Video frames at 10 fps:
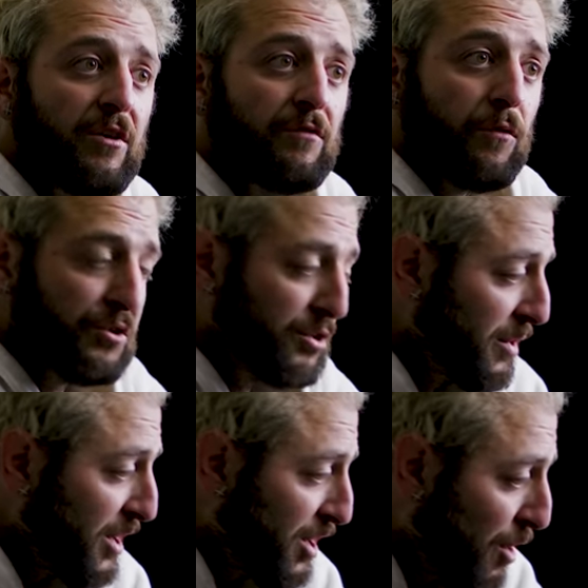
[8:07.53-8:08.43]
for
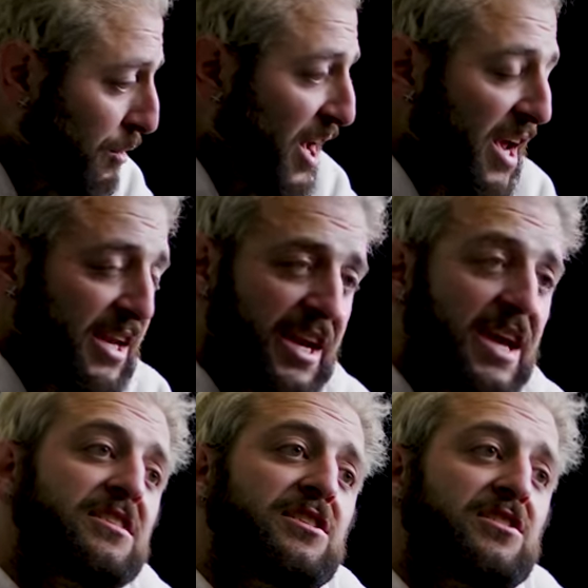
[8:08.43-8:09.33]
doing cocaine and
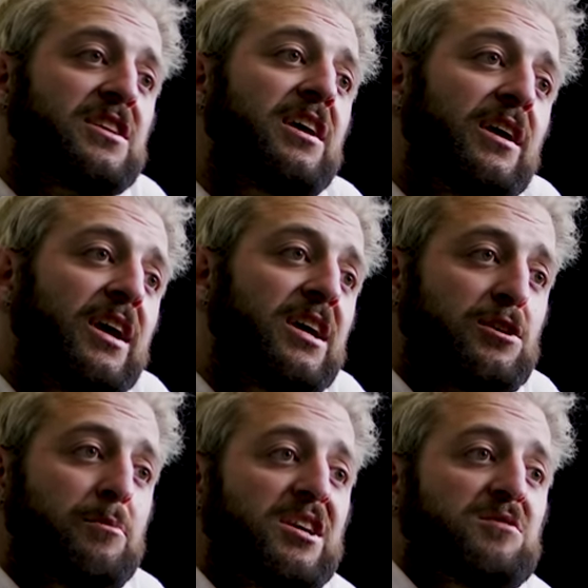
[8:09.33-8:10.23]
ecstasy
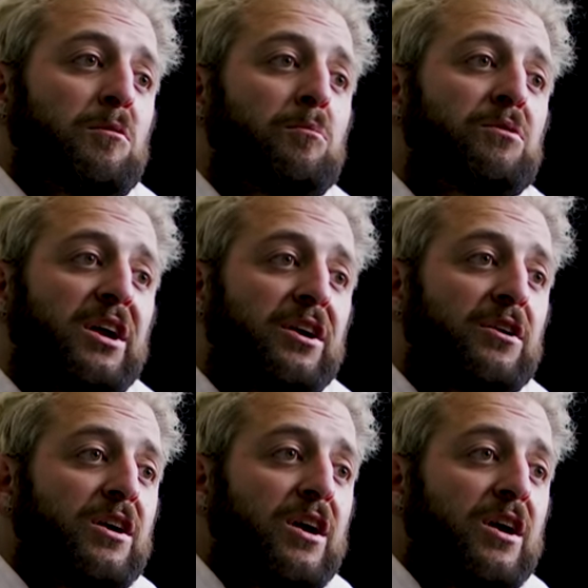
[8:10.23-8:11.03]
as a baseball player.